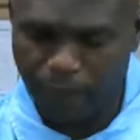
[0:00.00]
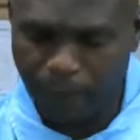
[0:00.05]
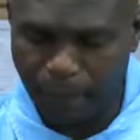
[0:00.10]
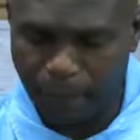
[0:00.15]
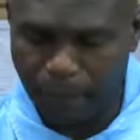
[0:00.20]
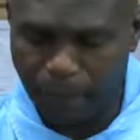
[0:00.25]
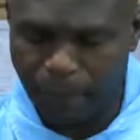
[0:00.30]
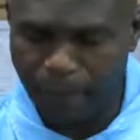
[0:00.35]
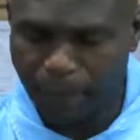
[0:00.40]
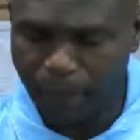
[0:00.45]

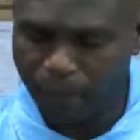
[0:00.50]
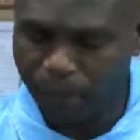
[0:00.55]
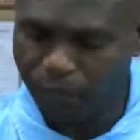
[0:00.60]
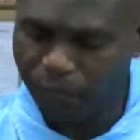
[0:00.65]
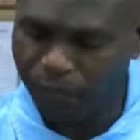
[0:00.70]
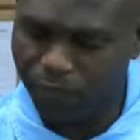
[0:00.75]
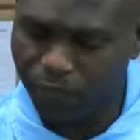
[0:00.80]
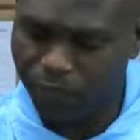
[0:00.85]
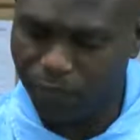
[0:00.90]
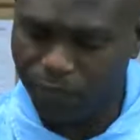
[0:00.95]
add,
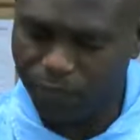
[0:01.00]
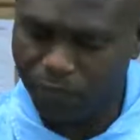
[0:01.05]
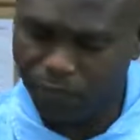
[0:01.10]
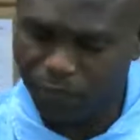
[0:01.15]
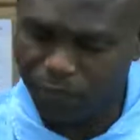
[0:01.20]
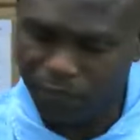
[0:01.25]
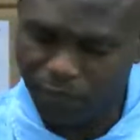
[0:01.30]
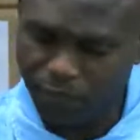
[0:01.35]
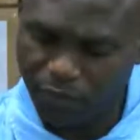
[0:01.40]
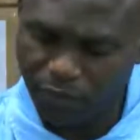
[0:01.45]

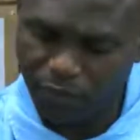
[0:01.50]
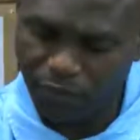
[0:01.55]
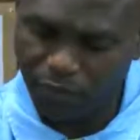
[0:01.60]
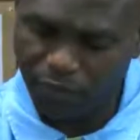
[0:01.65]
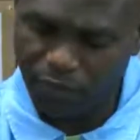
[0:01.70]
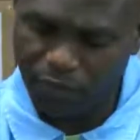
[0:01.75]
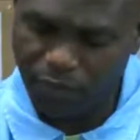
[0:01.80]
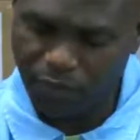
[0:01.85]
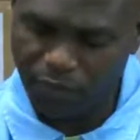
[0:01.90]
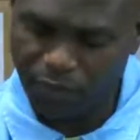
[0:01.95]

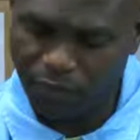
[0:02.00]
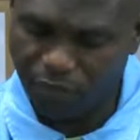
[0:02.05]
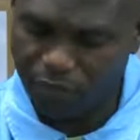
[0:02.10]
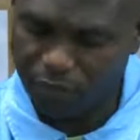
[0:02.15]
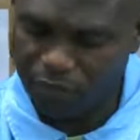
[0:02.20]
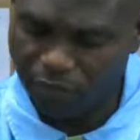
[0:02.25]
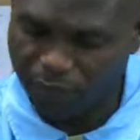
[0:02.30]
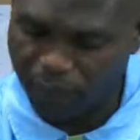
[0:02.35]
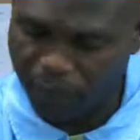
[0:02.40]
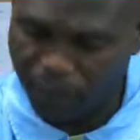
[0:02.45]
the
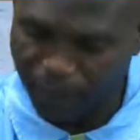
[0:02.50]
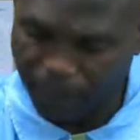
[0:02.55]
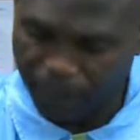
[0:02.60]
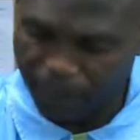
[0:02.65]
installers,